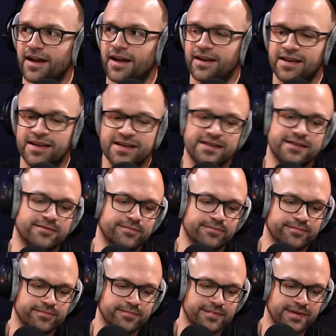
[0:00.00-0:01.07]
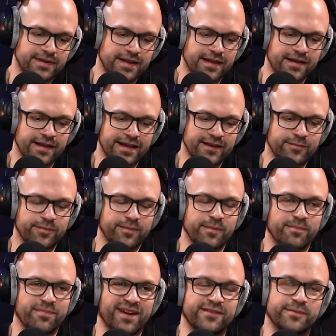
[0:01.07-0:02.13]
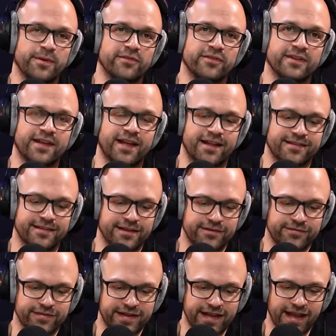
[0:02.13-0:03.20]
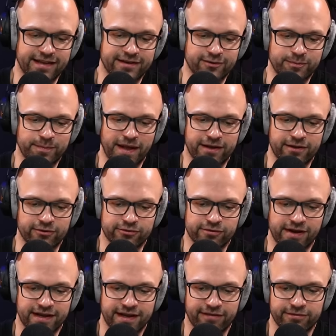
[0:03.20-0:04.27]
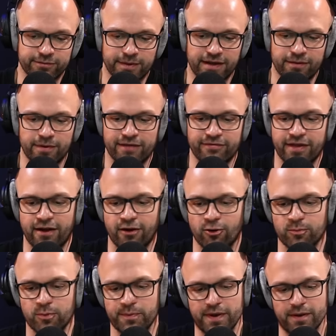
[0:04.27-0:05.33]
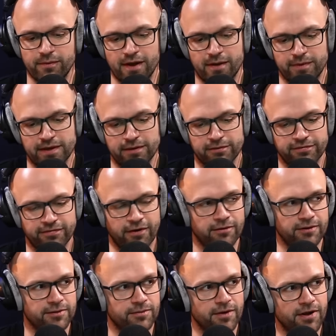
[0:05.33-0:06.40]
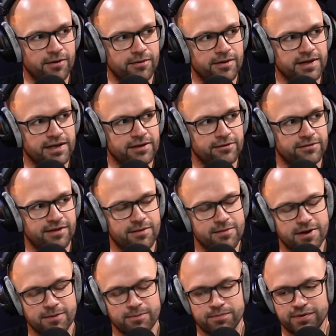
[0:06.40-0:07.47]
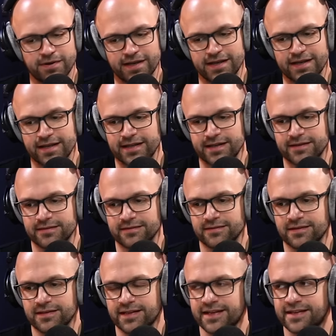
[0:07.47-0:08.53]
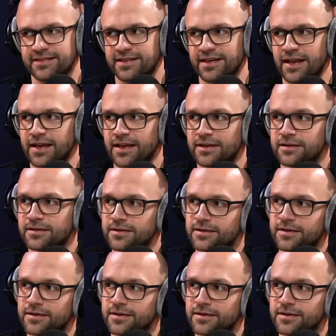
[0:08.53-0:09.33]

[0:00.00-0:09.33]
and he's the, I suppose, the catalyst for getting us back on track after we have that horrible bit where we lose four in a row and it looks like we're completely leading it in.